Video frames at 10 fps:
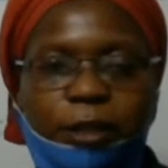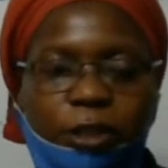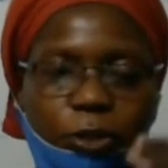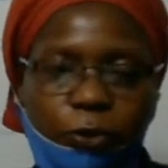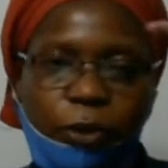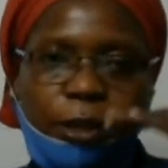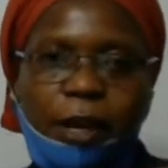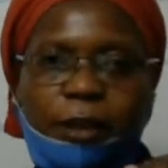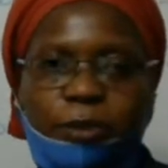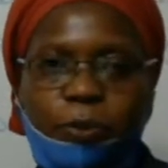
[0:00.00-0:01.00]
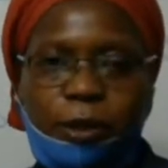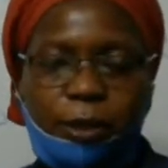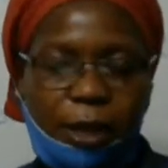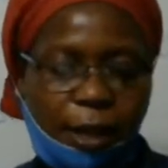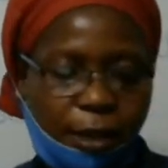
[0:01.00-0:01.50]
different
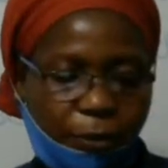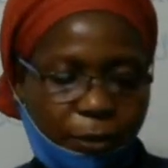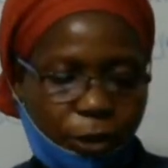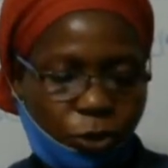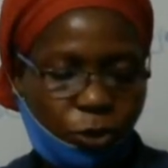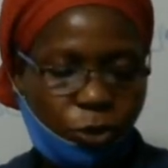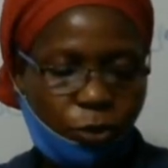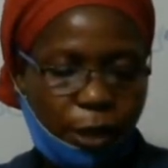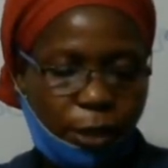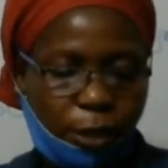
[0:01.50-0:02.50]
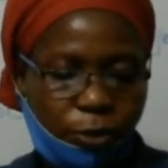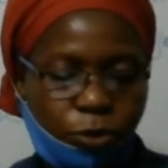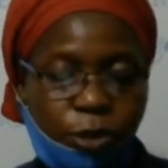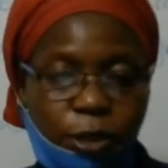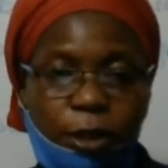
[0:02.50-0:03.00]
aspects under functional writing
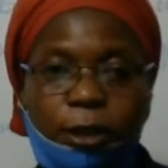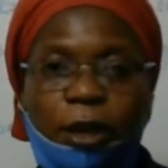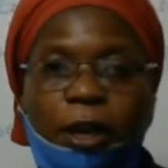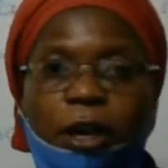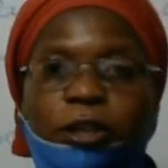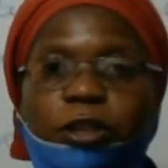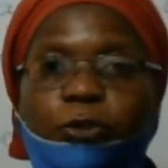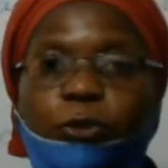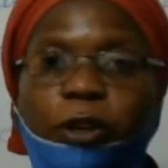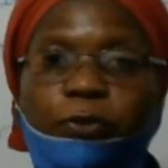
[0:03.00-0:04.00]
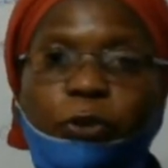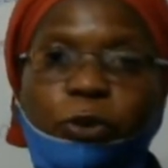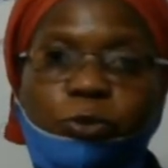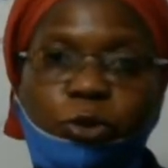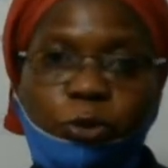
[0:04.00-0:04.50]
do take different
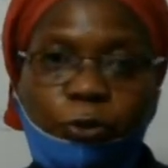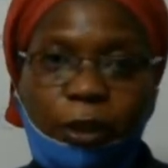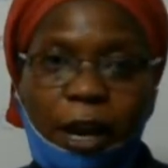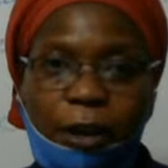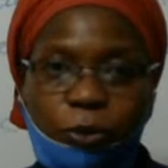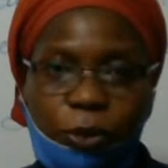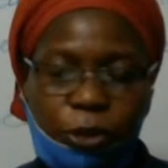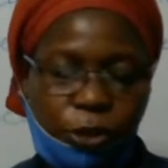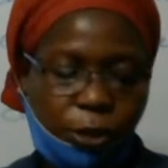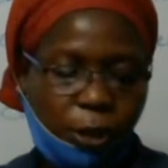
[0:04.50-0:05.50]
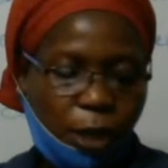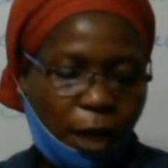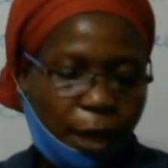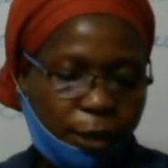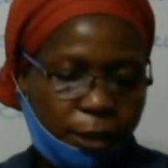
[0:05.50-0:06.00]
forms of language,
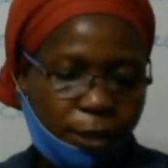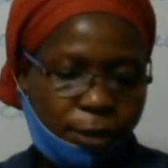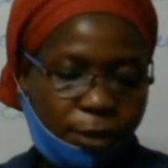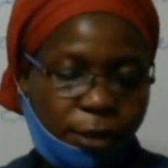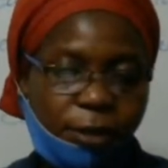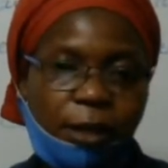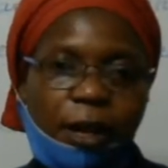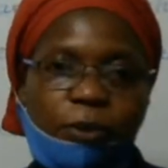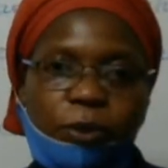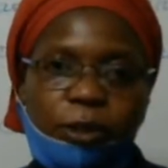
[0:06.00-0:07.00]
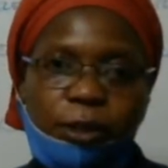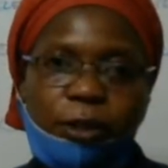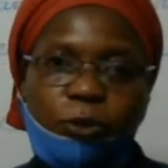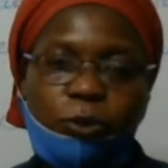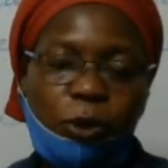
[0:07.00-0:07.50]
and it is this language
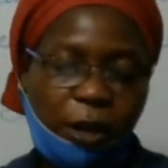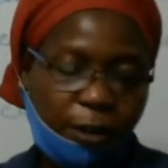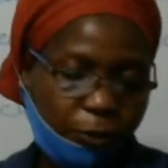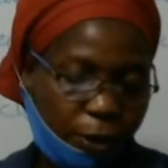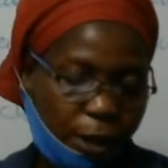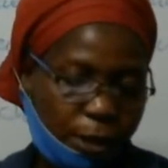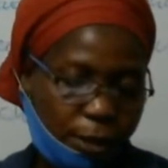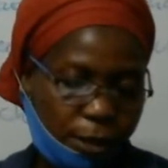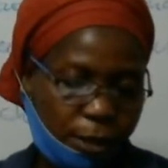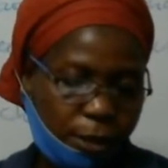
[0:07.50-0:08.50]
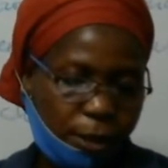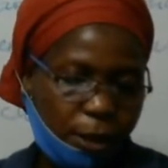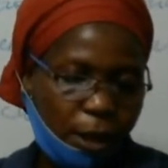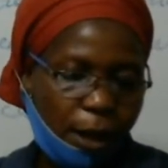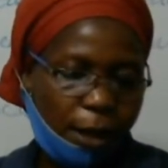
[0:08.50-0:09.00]
that qualifies it
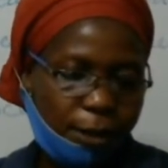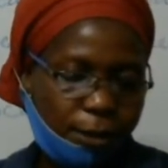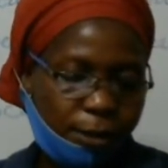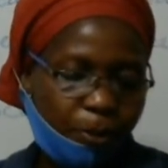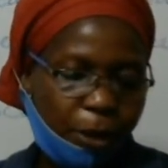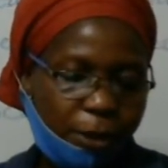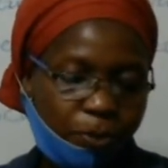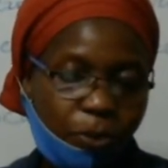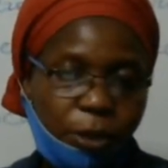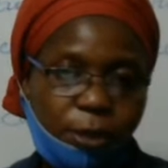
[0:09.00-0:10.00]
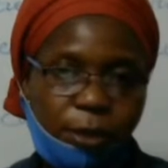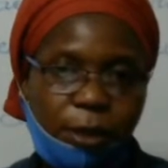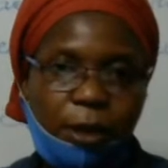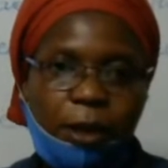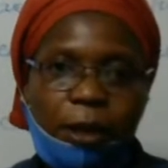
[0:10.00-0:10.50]
as the best piece,
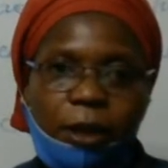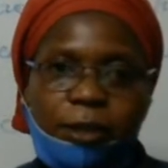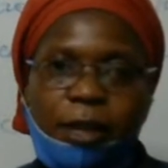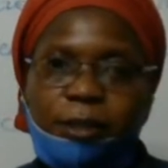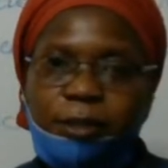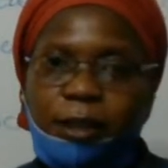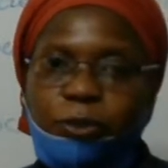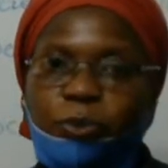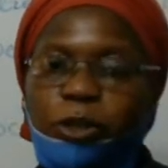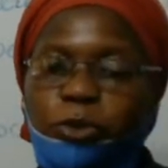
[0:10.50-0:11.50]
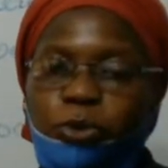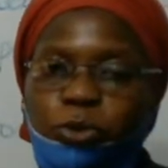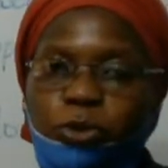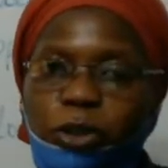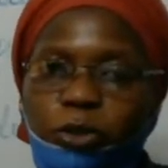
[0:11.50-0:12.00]
such that when you
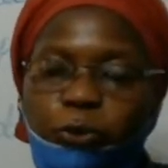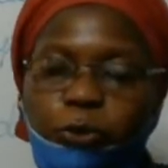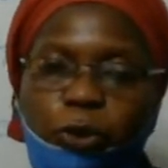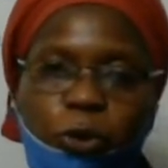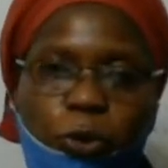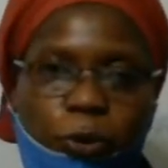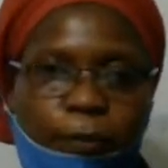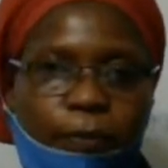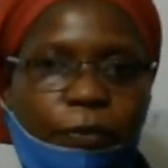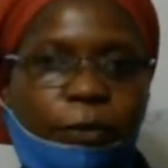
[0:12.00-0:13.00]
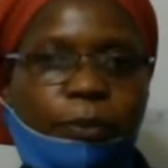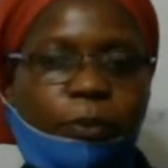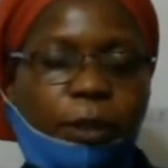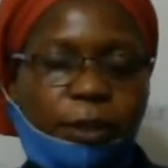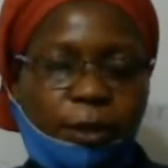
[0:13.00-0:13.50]
do not follow the
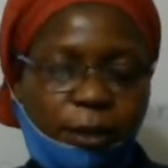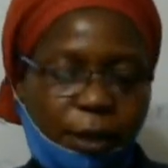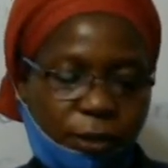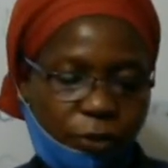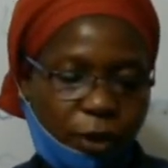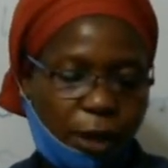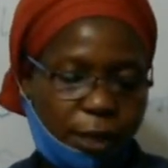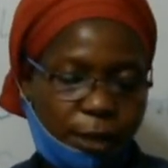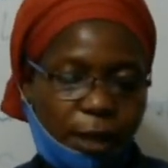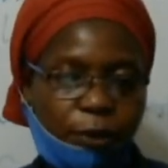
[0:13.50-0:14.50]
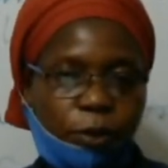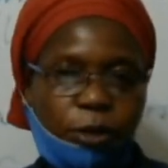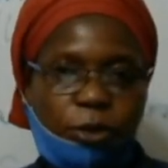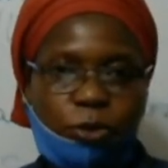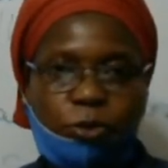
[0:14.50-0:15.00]
basics as far as
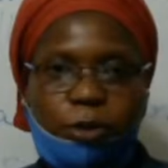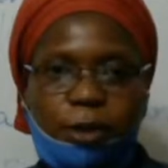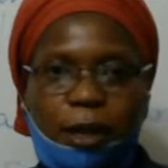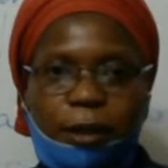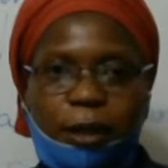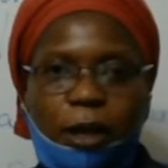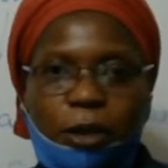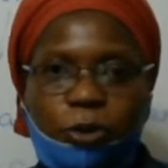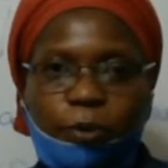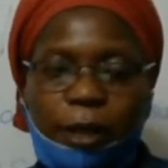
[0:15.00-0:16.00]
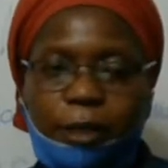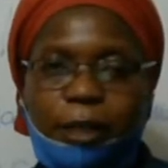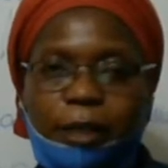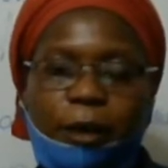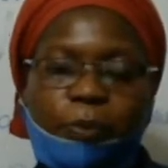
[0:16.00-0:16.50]
language is concerned, you might
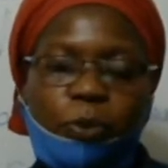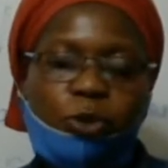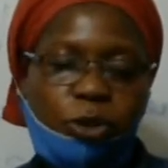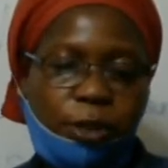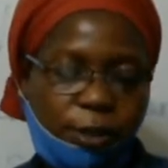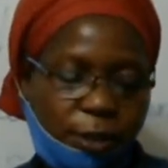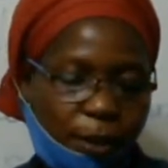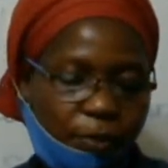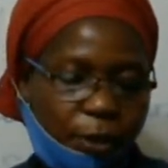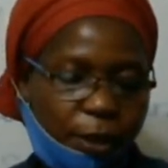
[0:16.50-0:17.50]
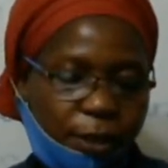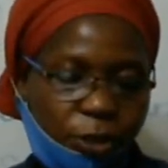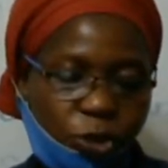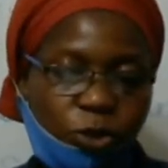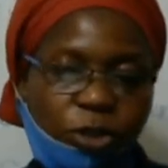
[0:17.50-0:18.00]
end up producing something that
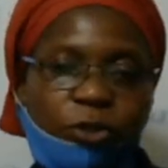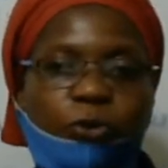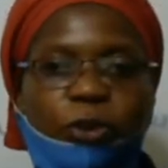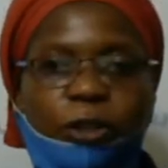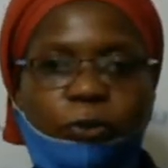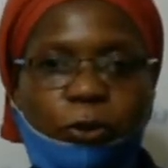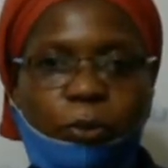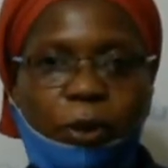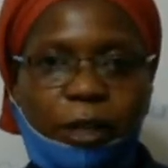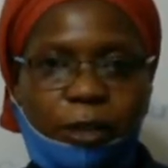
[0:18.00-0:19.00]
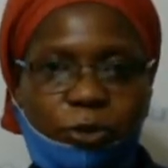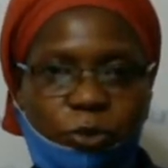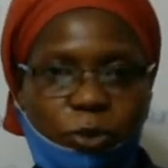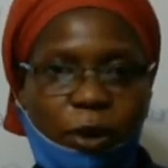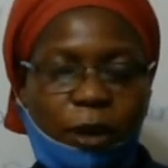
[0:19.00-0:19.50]
is so different from what is
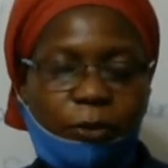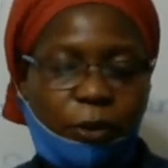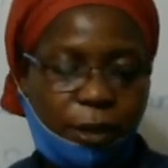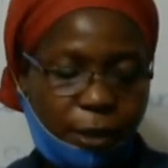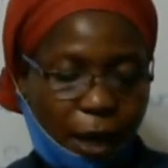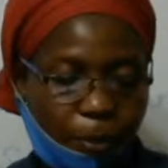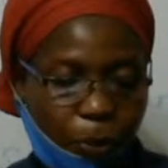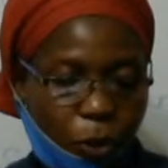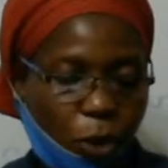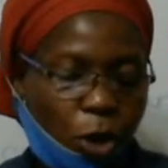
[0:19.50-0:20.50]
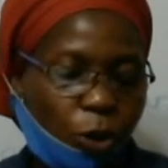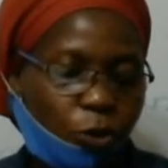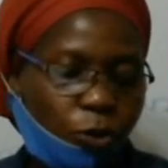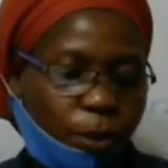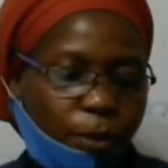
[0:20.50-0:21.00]
required. For example,
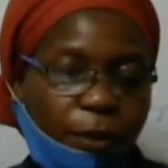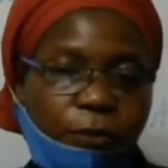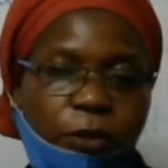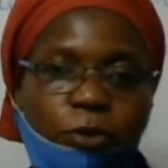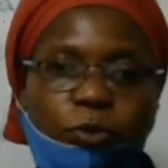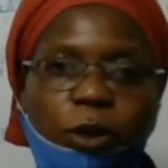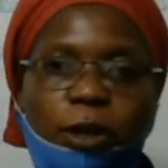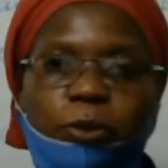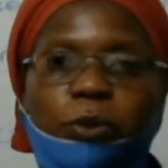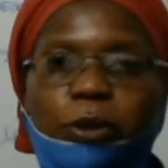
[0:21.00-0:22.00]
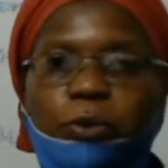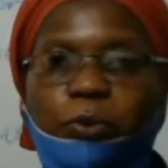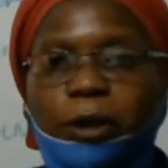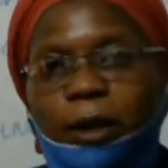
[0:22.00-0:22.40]
you remember very well when